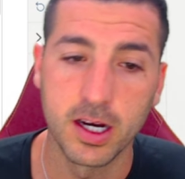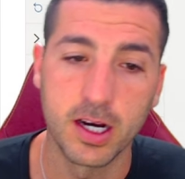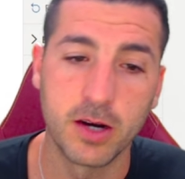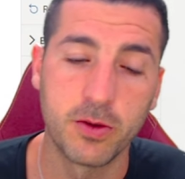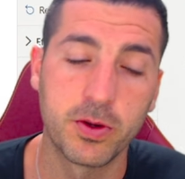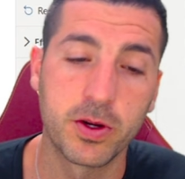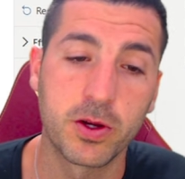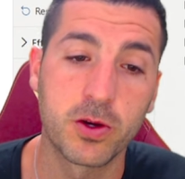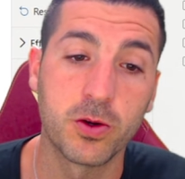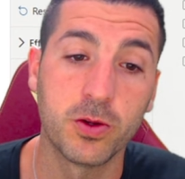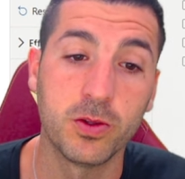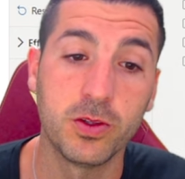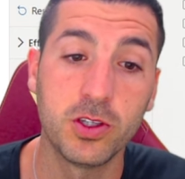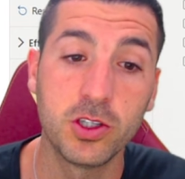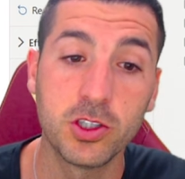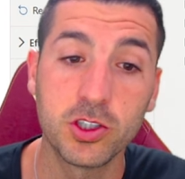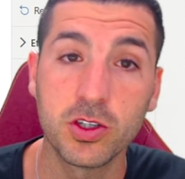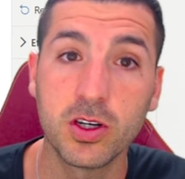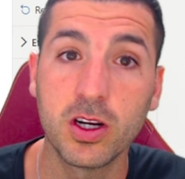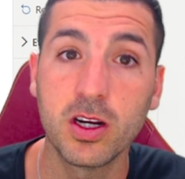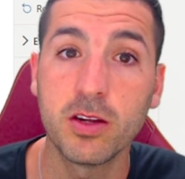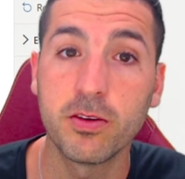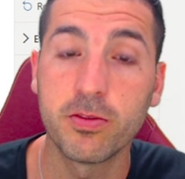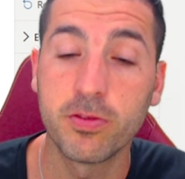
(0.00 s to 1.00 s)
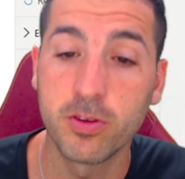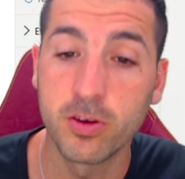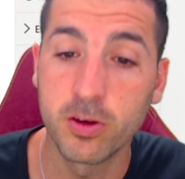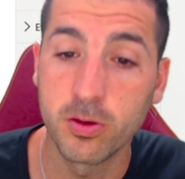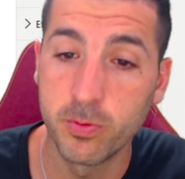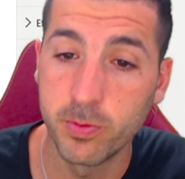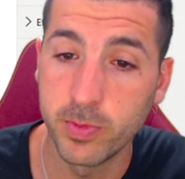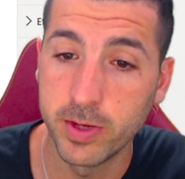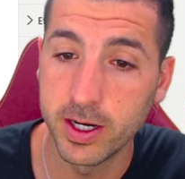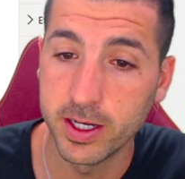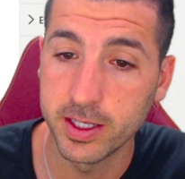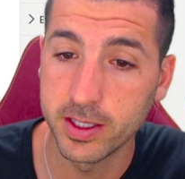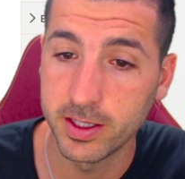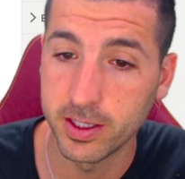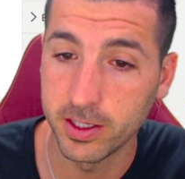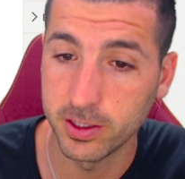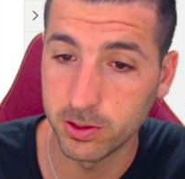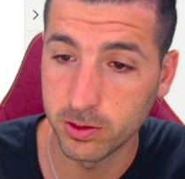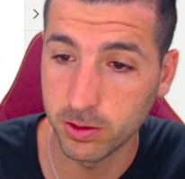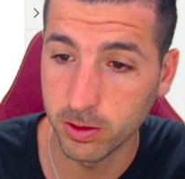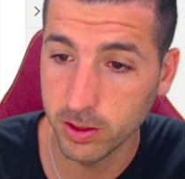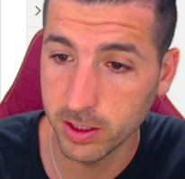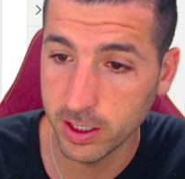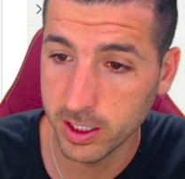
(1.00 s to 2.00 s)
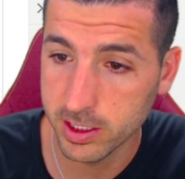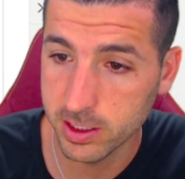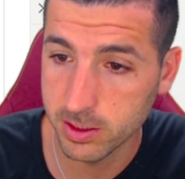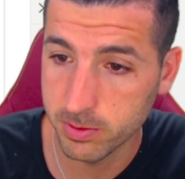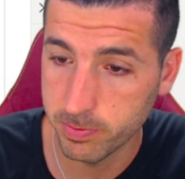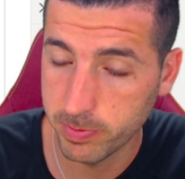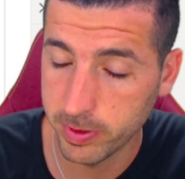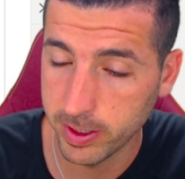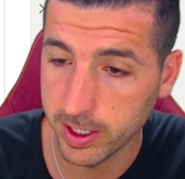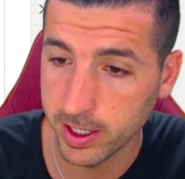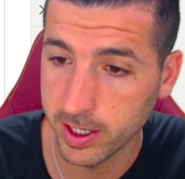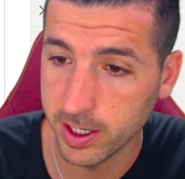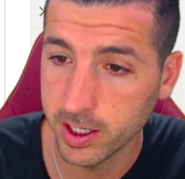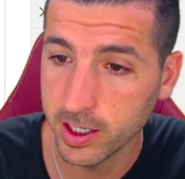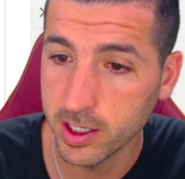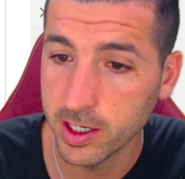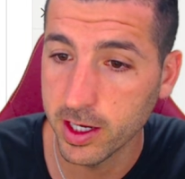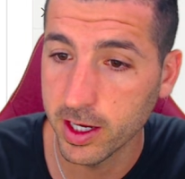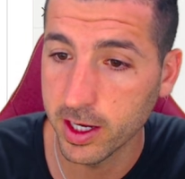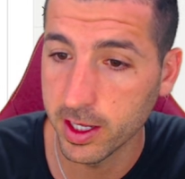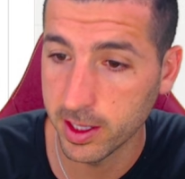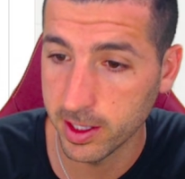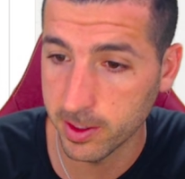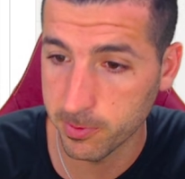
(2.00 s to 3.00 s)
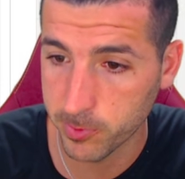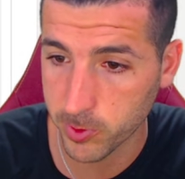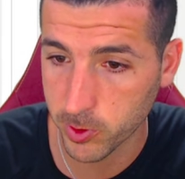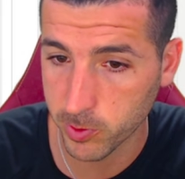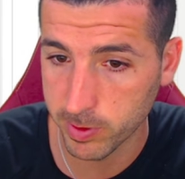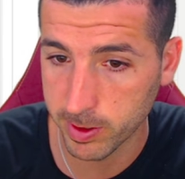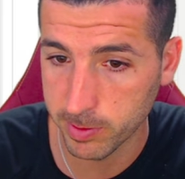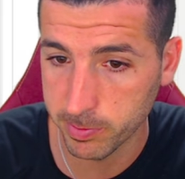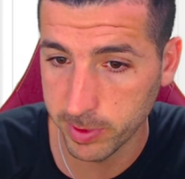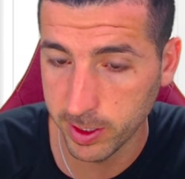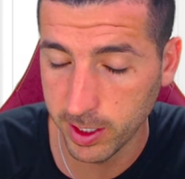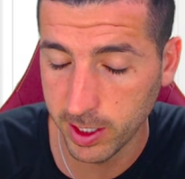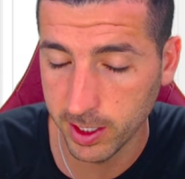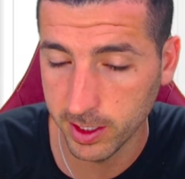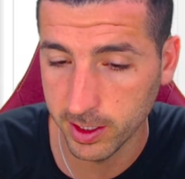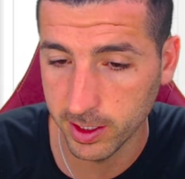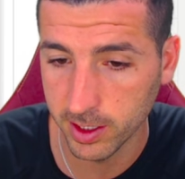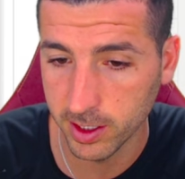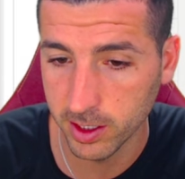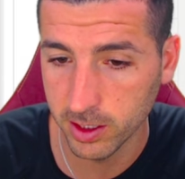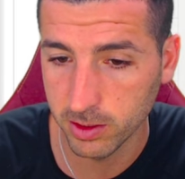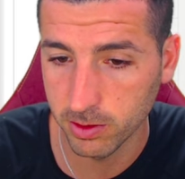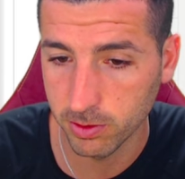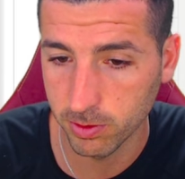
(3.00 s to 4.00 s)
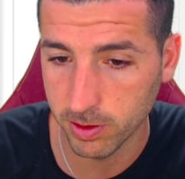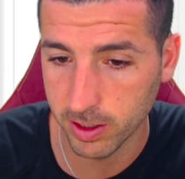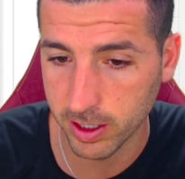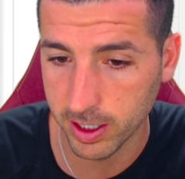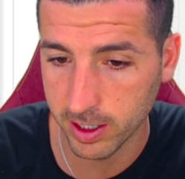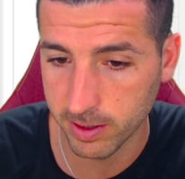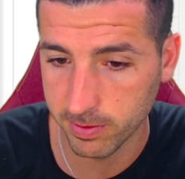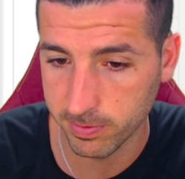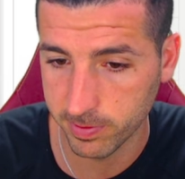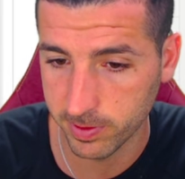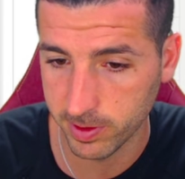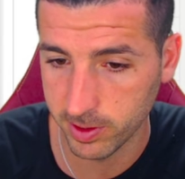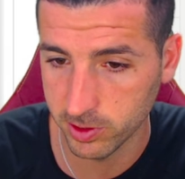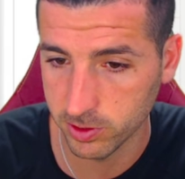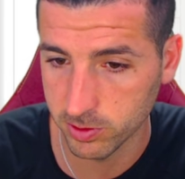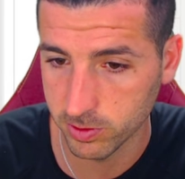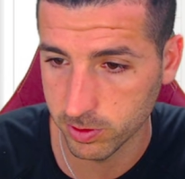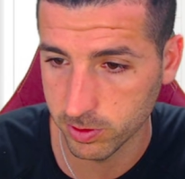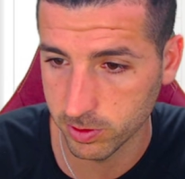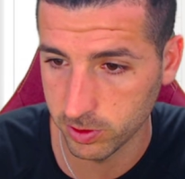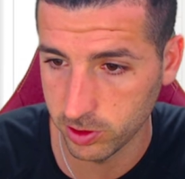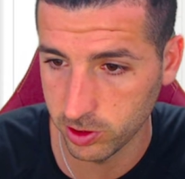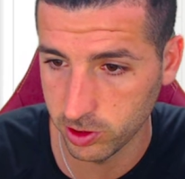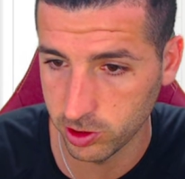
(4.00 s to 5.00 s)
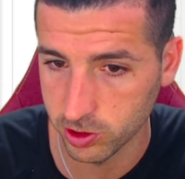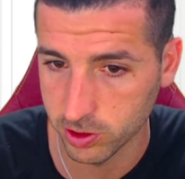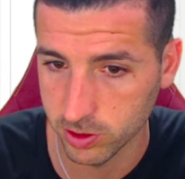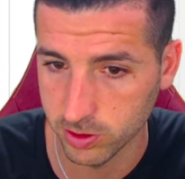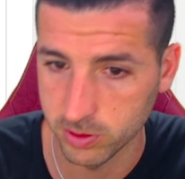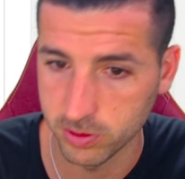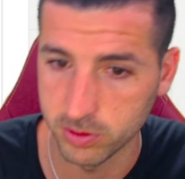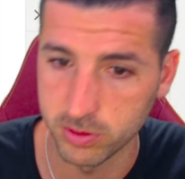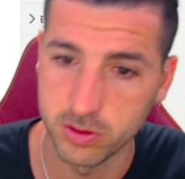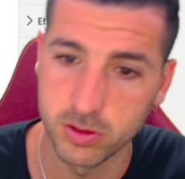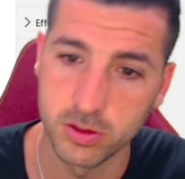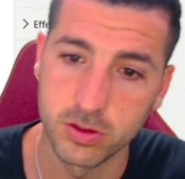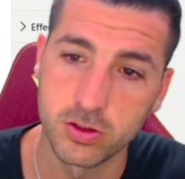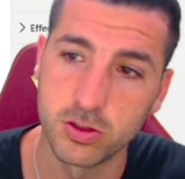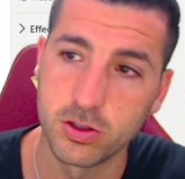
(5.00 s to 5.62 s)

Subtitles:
I want to conditionally format the total spend and the probability to have these conditions.